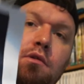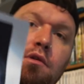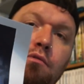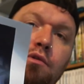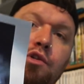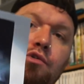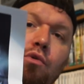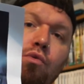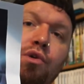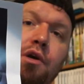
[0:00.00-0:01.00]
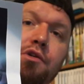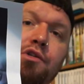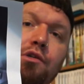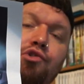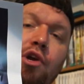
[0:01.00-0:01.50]
which is called Curse
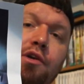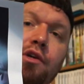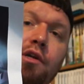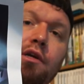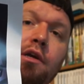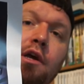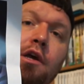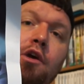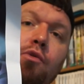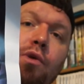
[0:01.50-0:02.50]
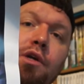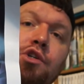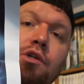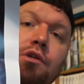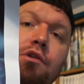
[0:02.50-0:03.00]
of the Dracula, which
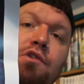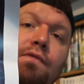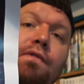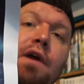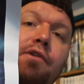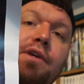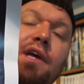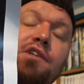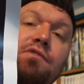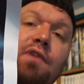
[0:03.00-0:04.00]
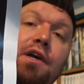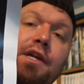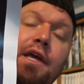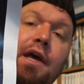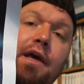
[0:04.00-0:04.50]
it looks very
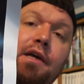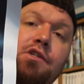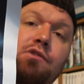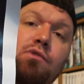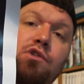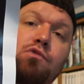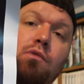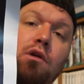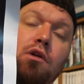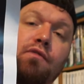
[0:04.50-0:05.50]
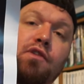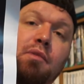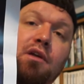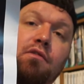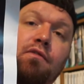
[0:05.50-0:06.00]
Castlevania-esque, which is what I loved
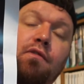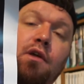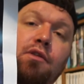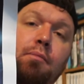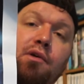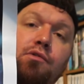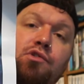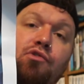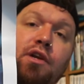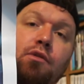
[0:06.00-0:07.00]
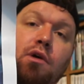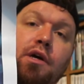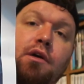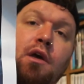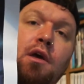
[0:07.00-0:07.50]
about the poster
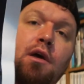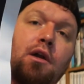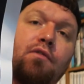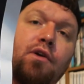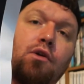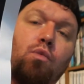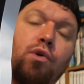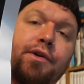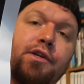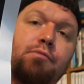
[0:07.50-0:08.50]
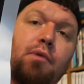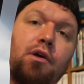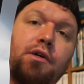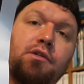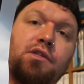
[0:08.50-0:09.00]
anyway. And I think I won this
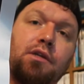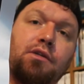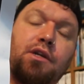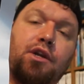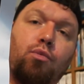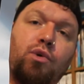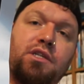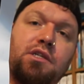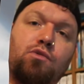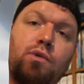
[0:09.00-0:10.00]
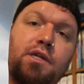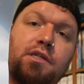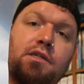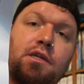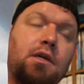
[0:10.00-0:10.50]
by sending in a witty
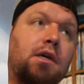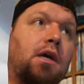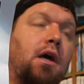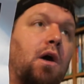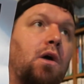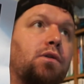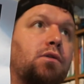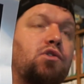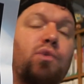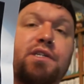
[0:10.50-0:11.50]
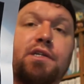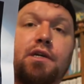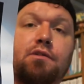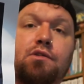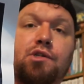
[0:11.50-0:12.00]
tweet on Twitter
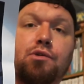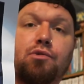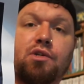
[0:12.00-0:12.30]
to the